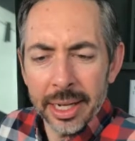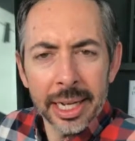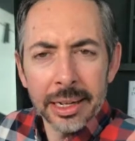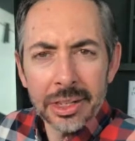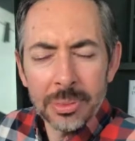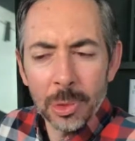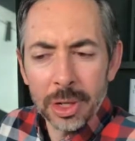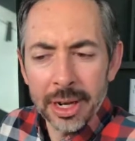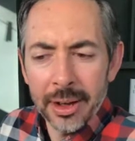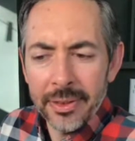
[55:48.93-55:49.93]
I need to get some
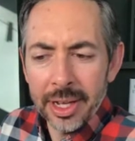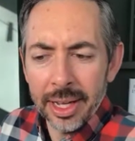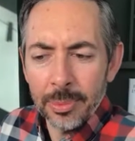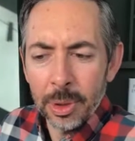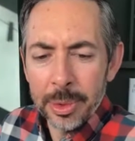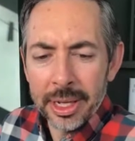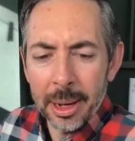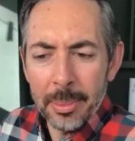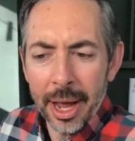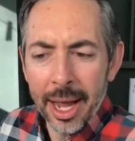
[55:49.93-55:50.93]
more coffee. And when we
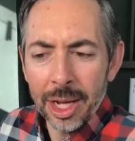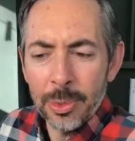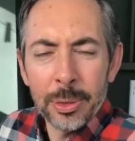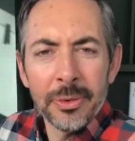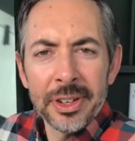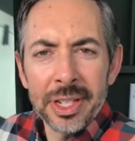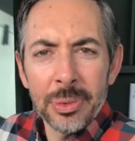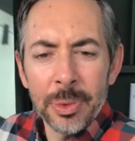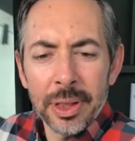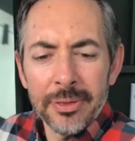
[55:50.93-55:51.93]
come back, we will
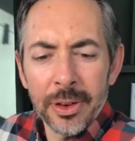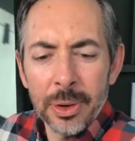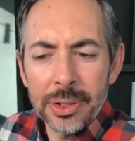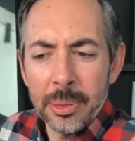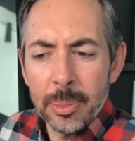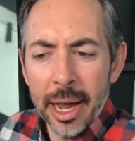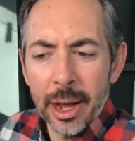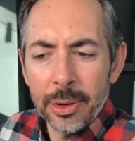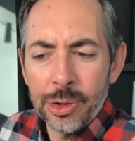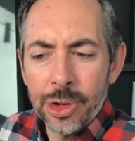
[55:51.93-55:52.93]
visit with folks
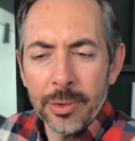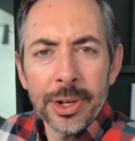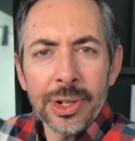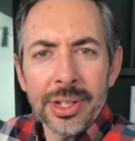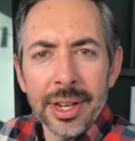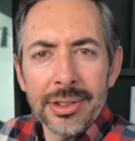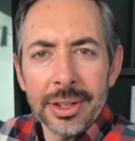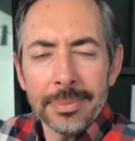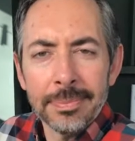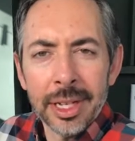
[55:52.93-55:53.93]
about Generation
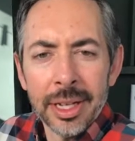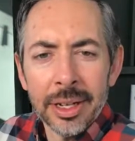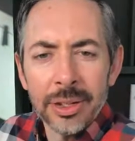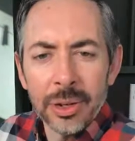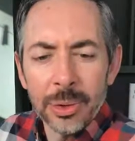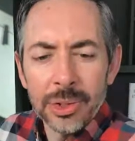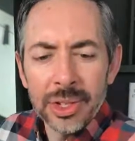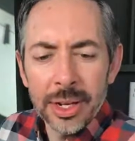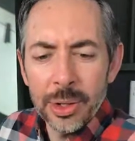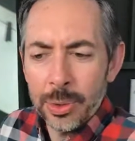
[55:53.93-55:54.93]
Citizen. So
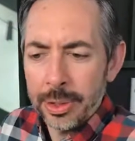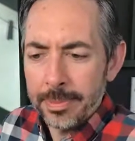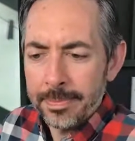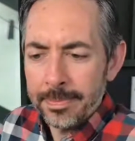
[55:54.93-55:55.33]
stay tuned.